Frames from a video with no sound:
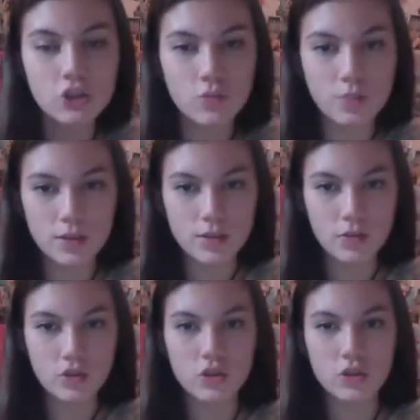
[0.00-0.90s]
piece of
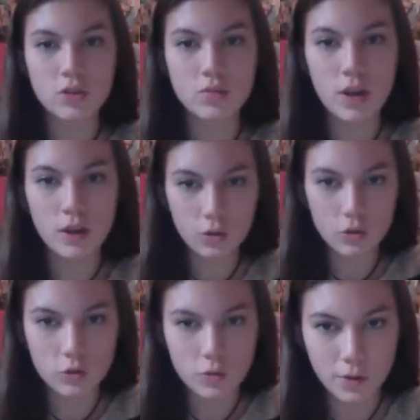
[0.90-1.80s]
sheet metal
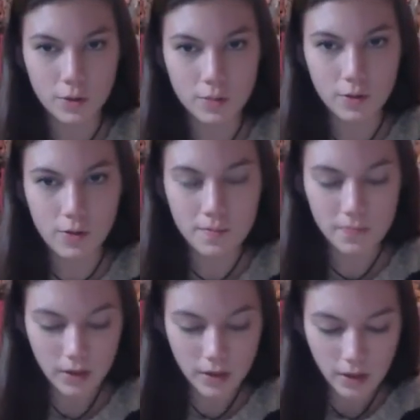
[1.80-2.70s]
which was purple,
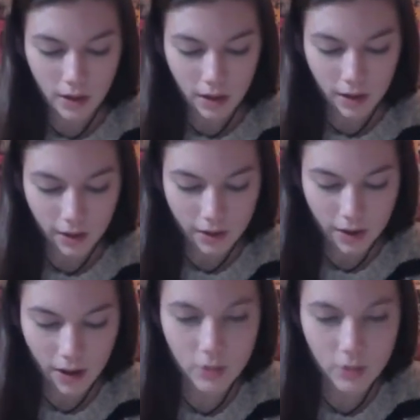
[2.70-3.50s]
and I